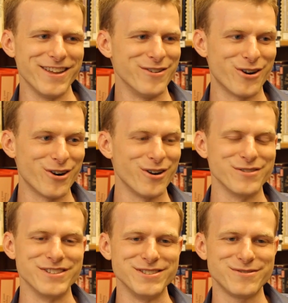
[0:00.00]
there are all
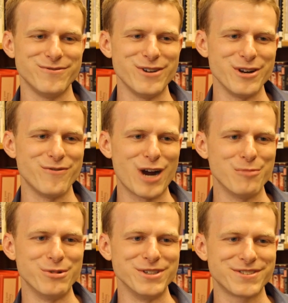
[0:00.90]
these very
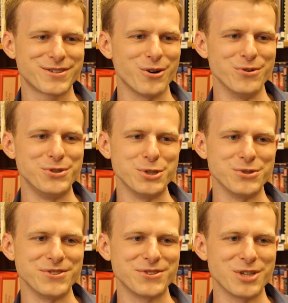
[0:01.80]
vibrant
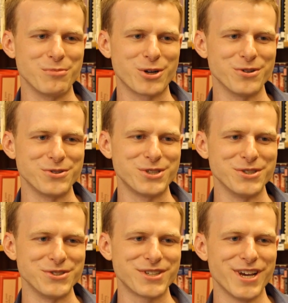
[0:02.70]
cultures and
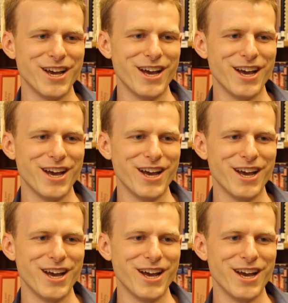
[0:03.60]
subcultures,